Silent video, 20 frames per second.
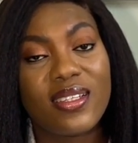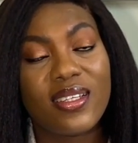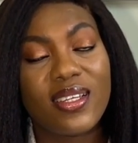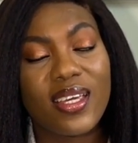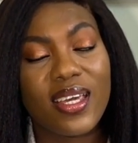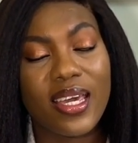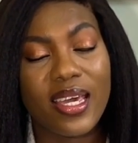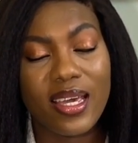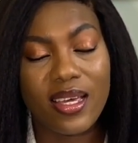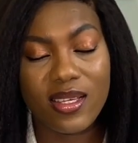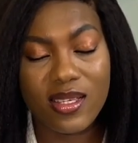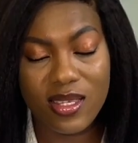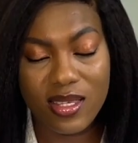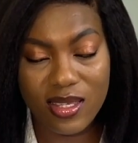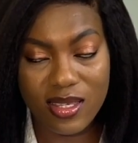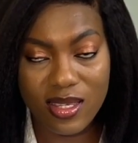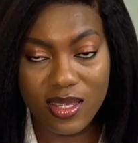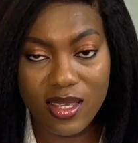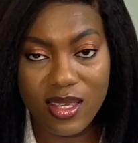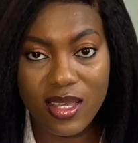
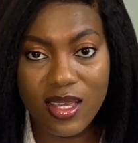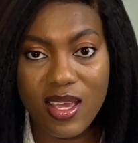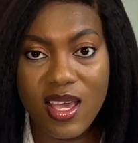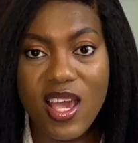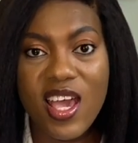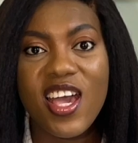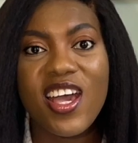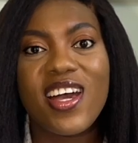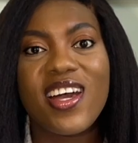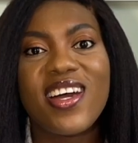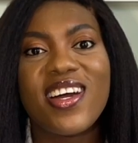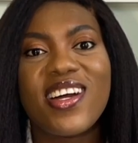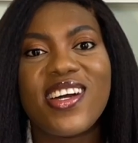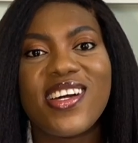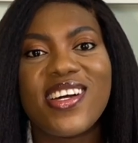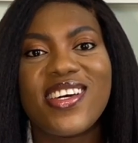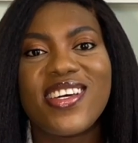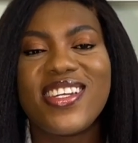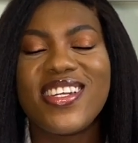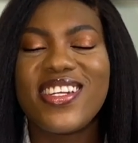Yes,
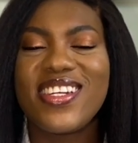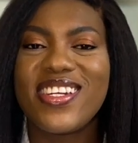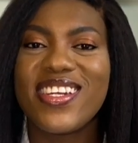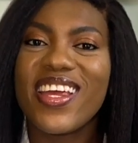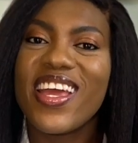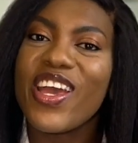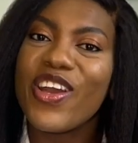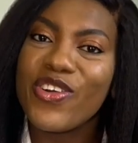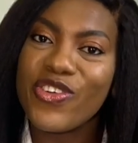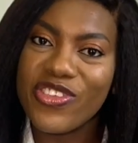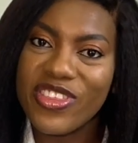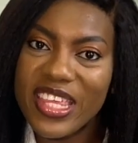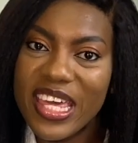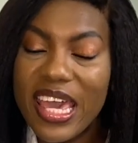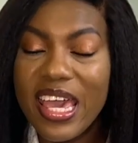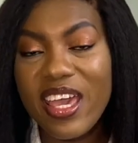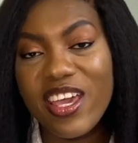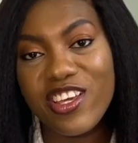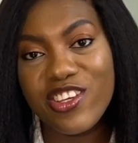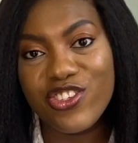the
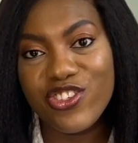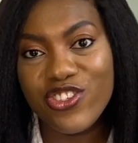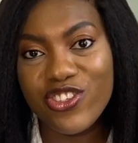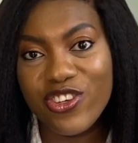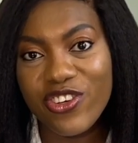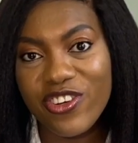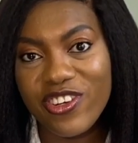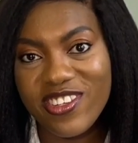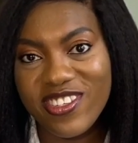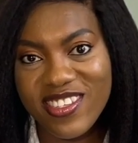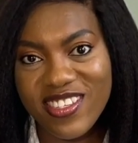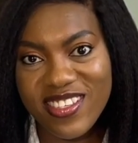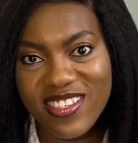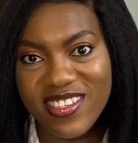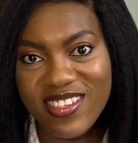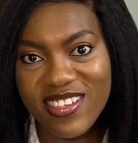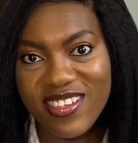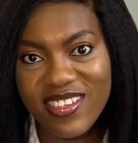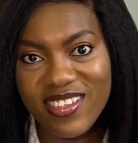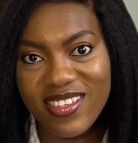healthcare insurance,
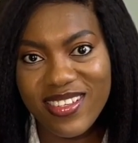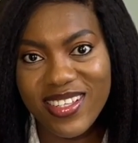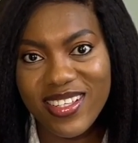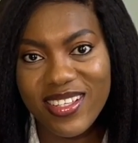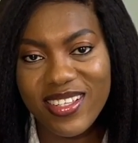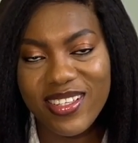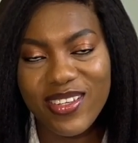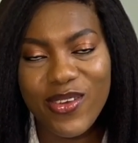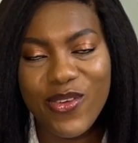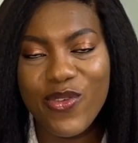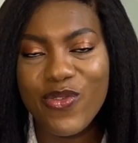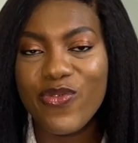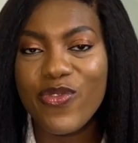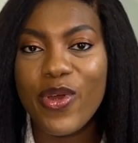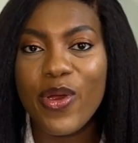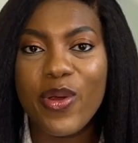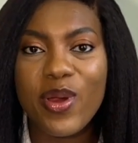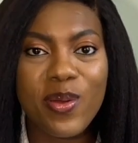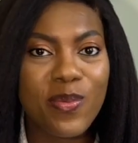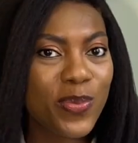
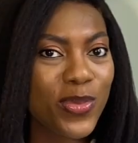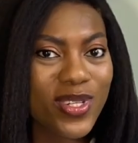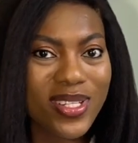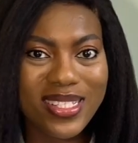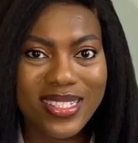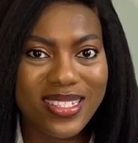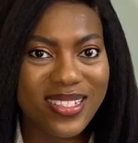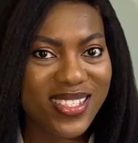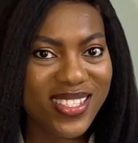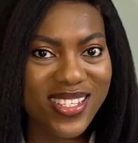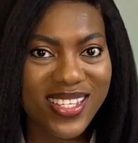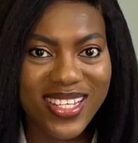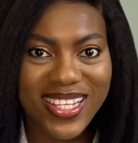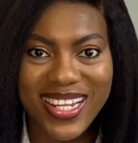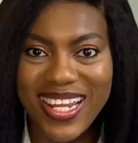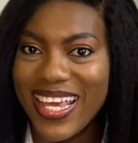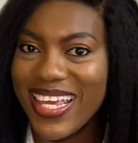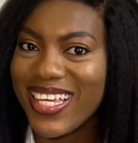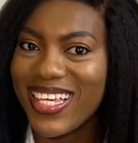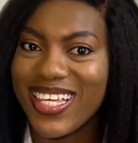very important.
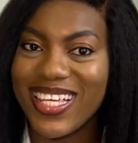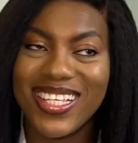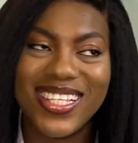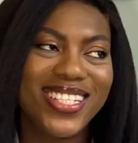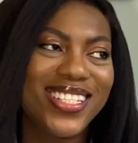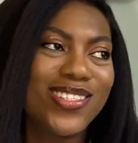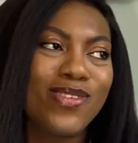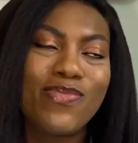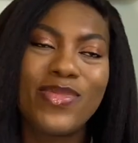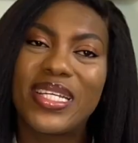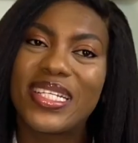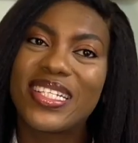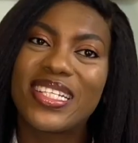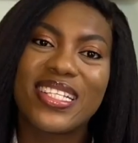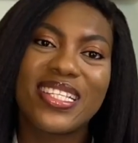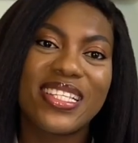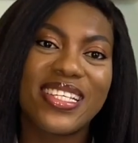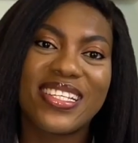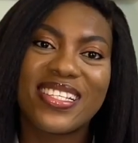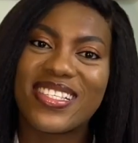Like, oh my
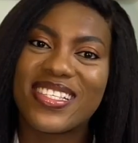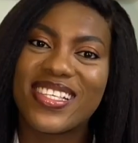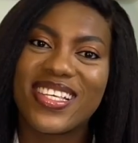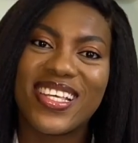goodness,